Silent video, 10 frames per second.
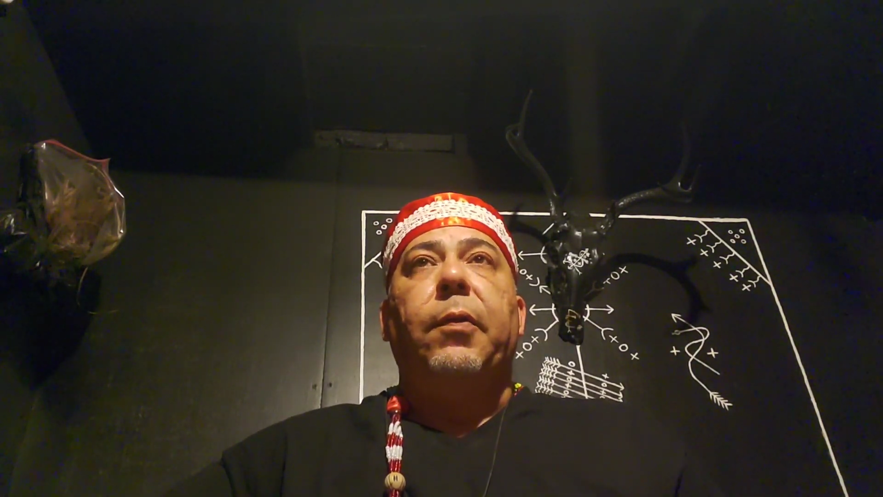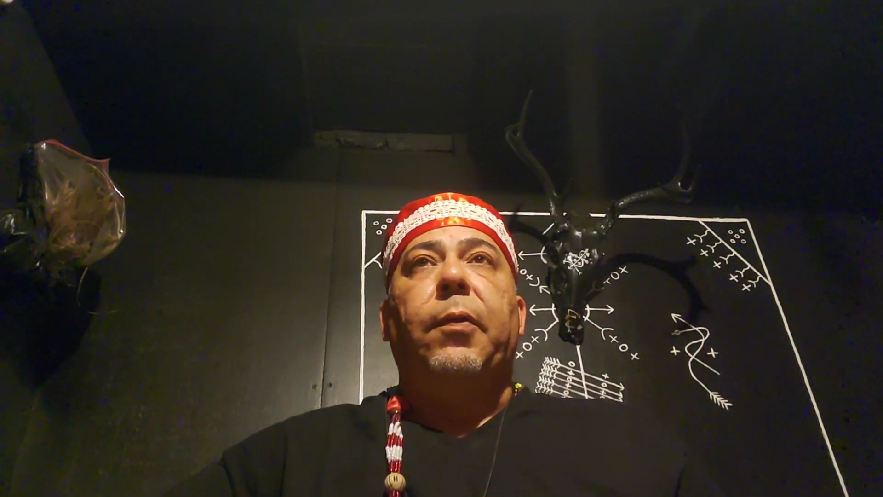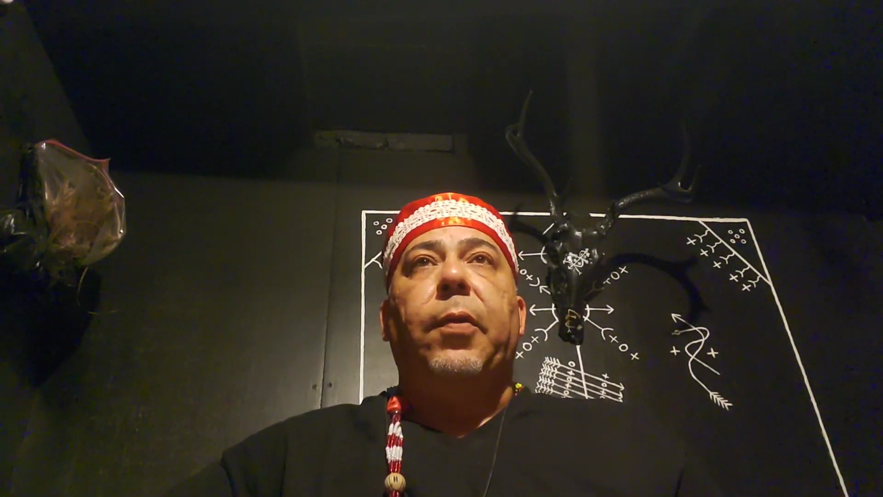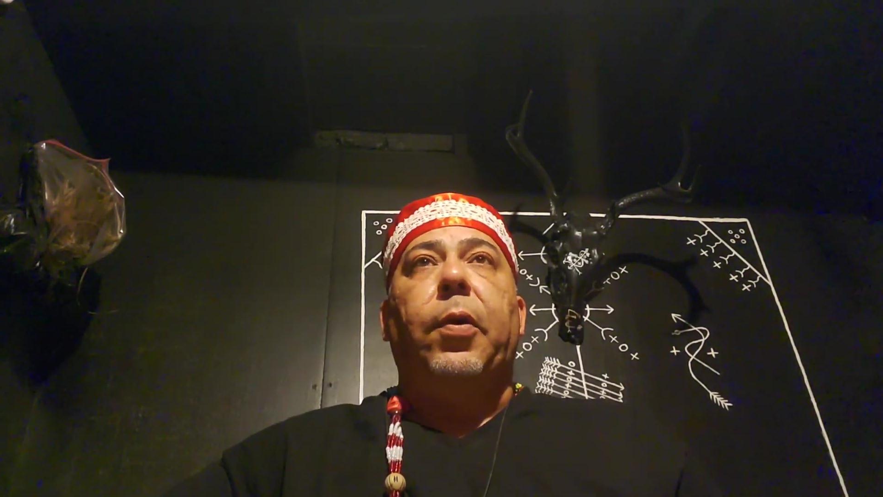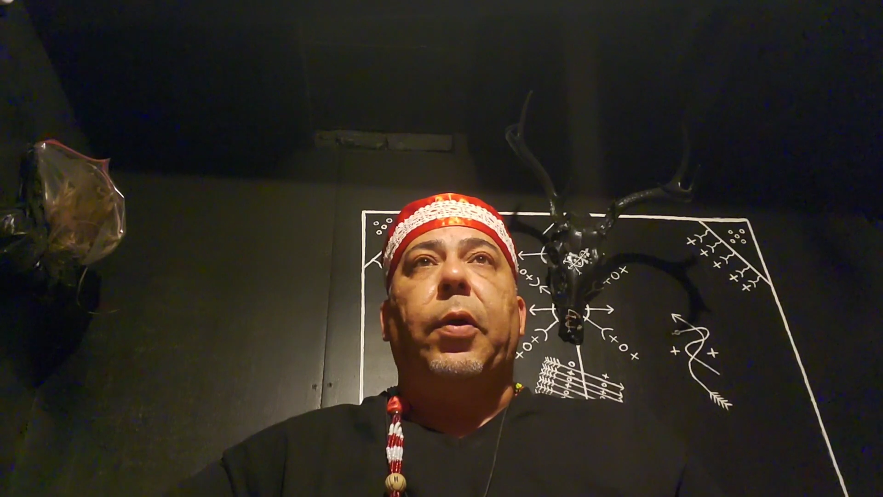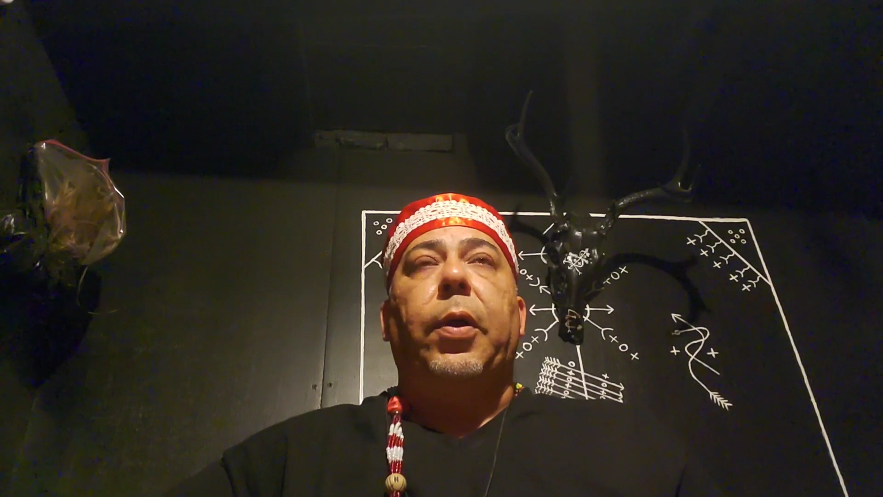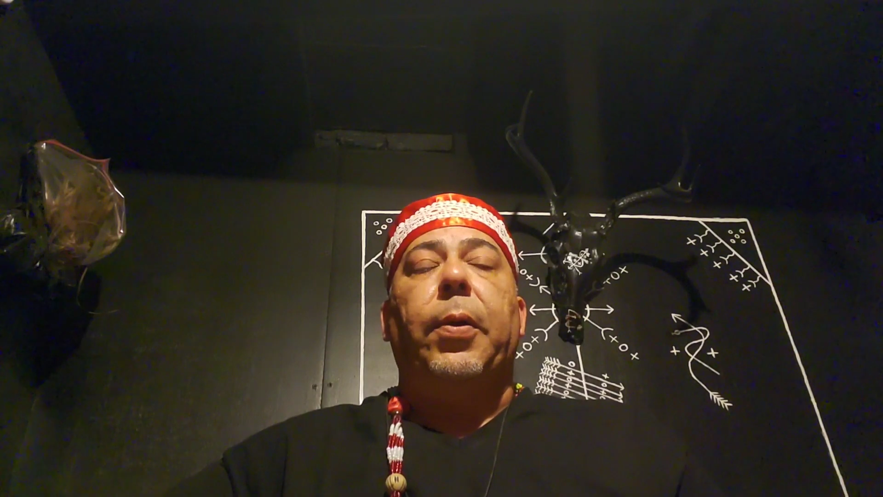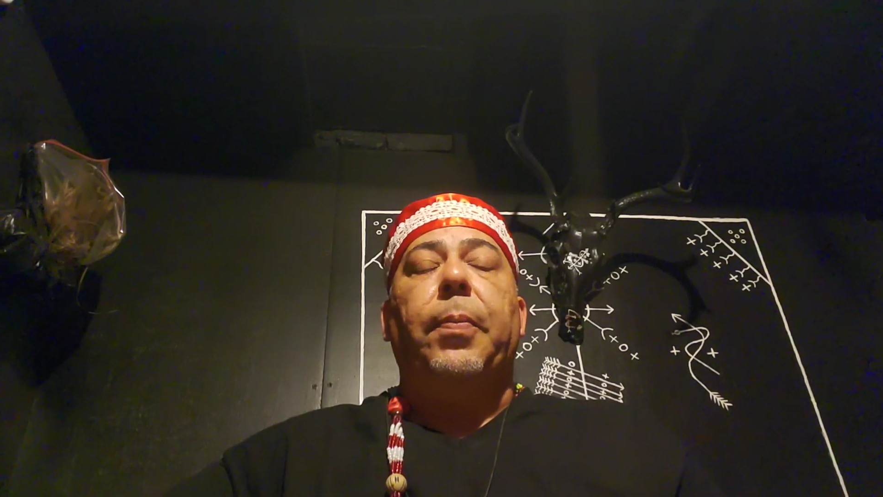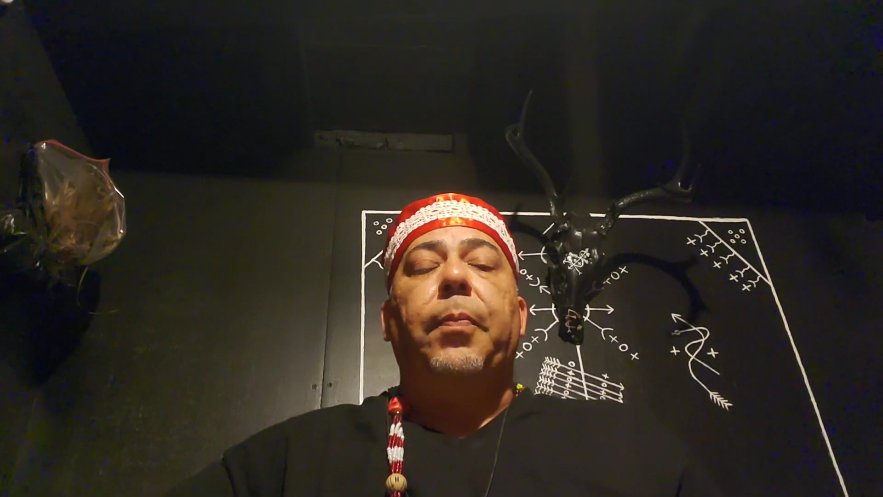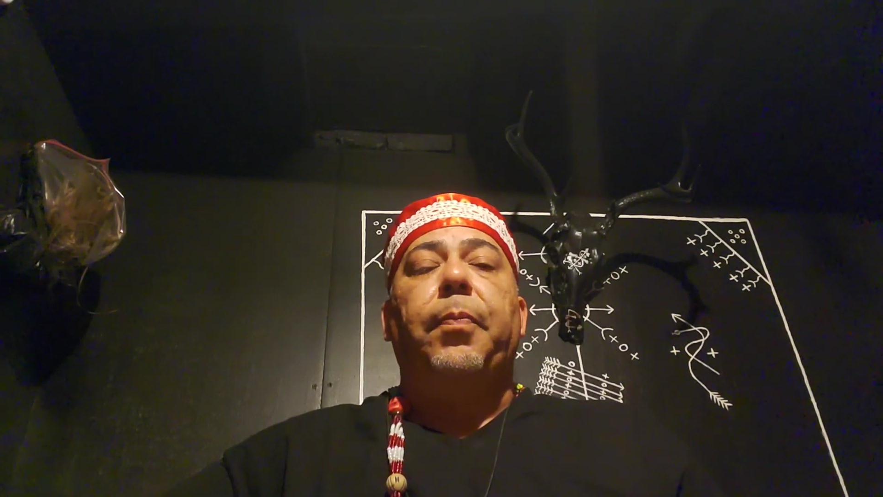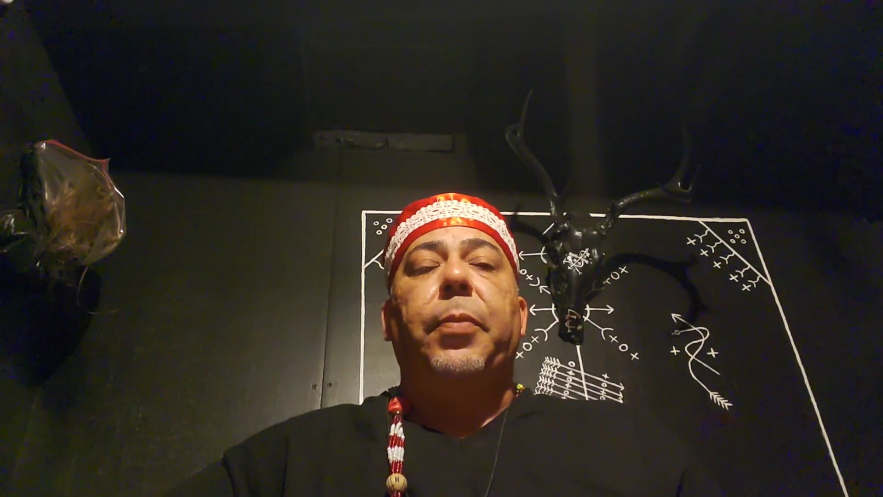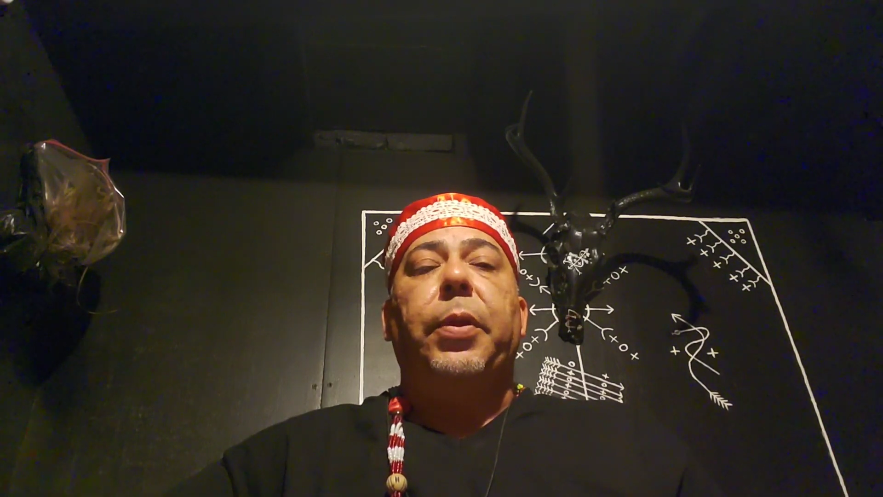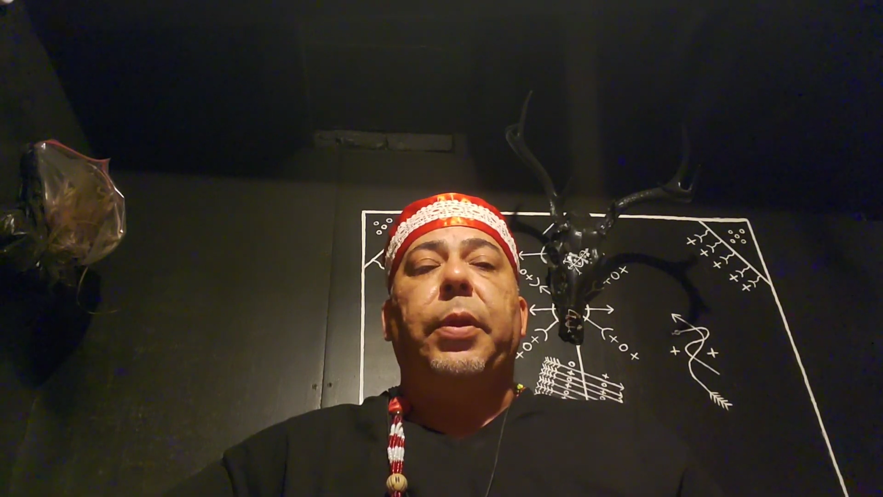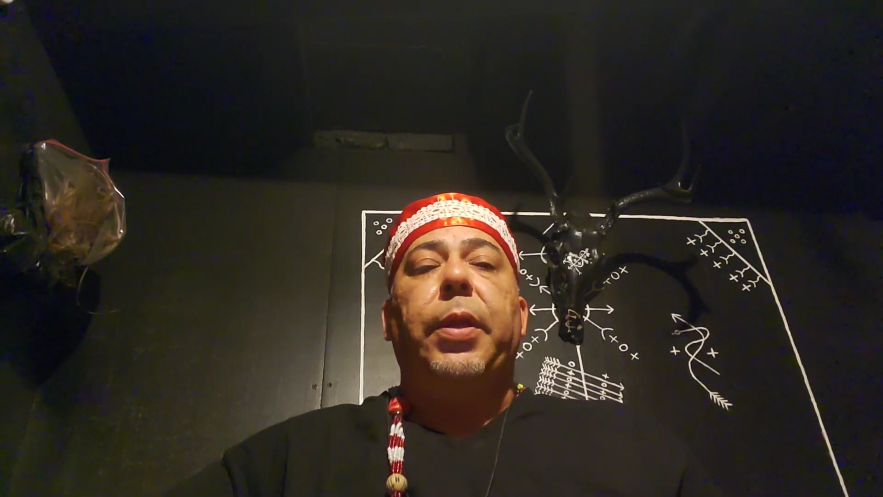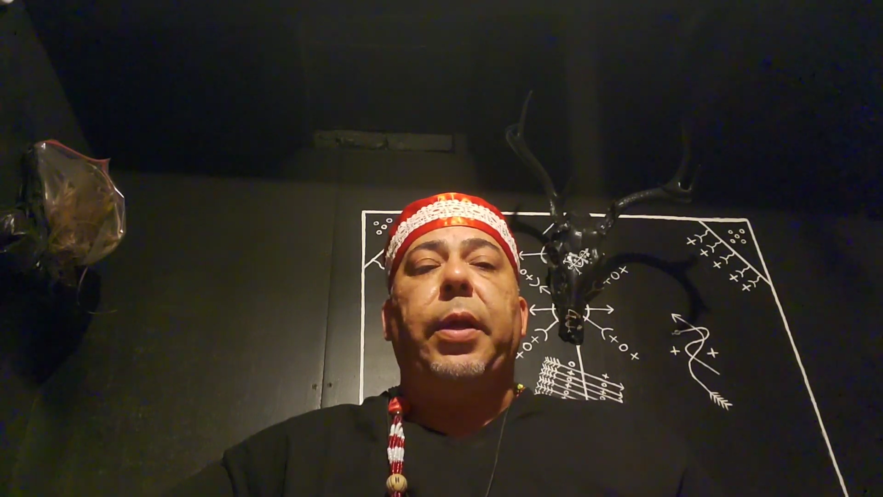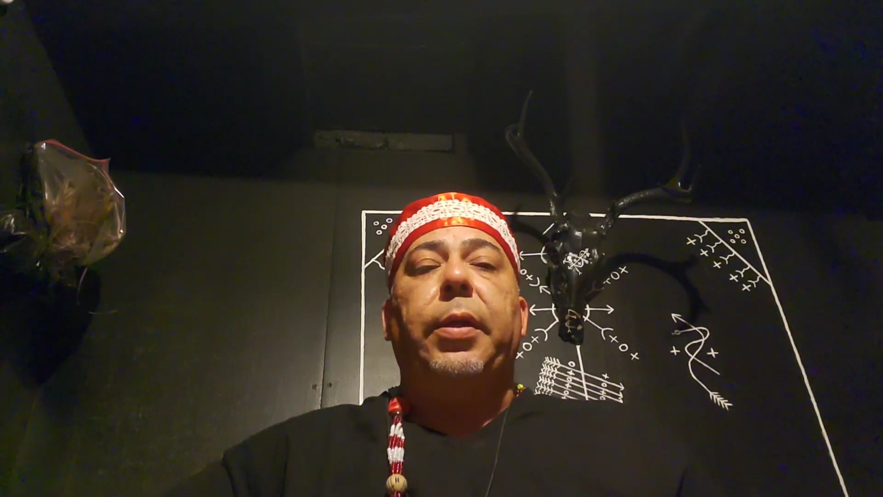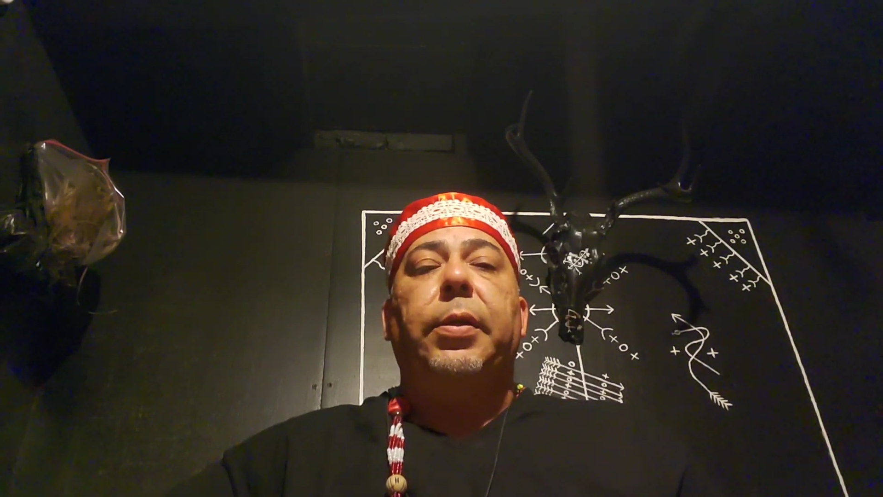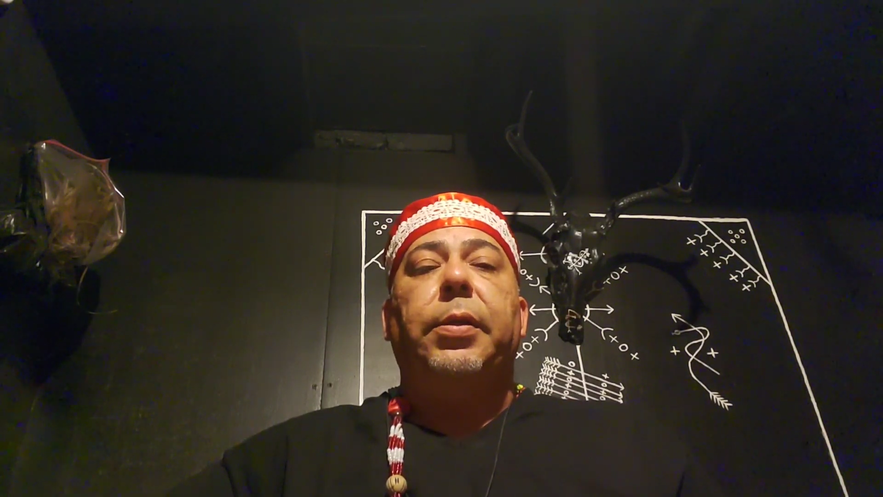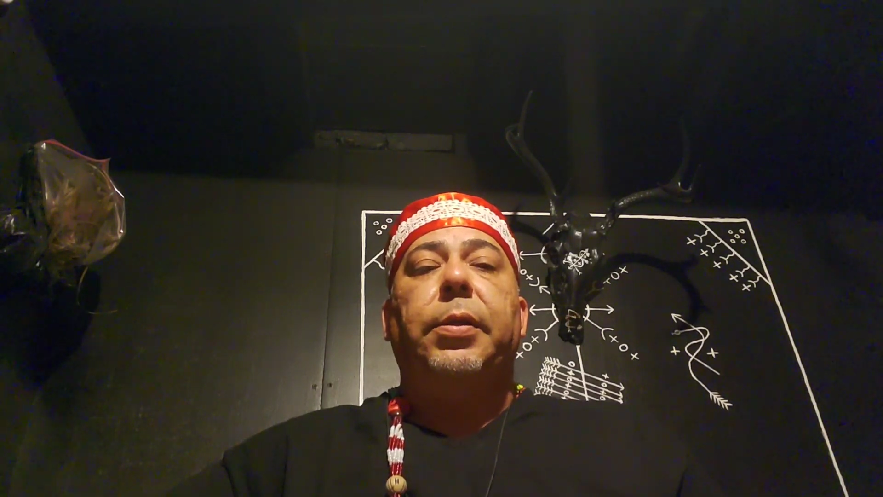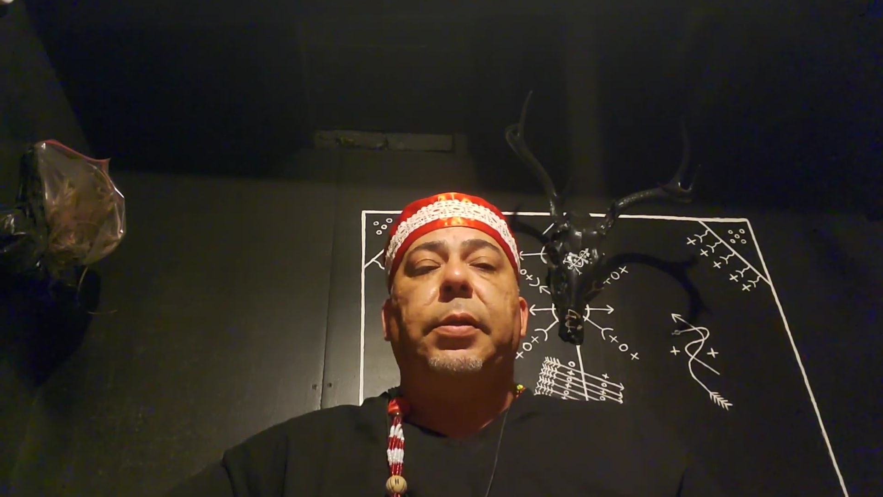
for there's